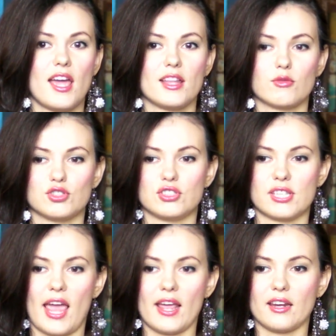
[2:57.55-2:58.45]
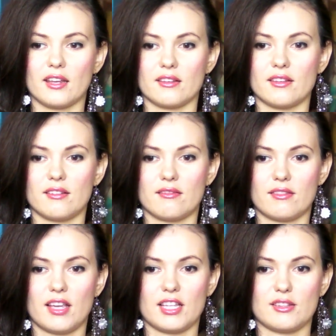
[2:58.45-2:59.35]
And it was just hanging
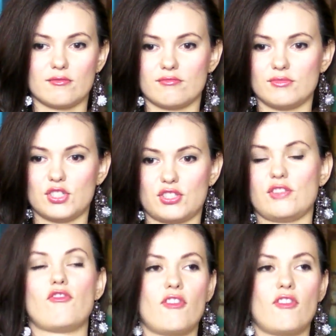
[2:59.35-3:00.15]
just in